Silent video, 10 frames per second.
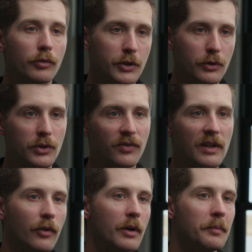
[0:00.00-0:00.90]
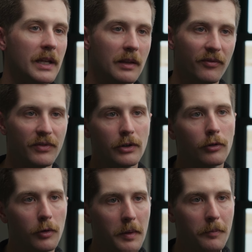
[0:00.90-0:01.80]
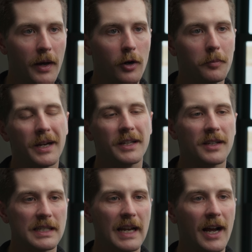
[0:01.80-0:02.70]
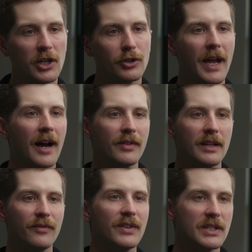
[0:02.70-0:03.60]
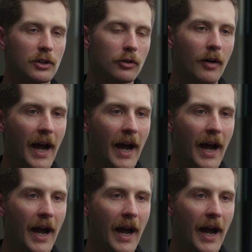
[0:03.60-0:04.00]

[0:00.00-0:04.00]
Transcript: reduce fever and make them feel a little bit better, but it doesn't actually have any physical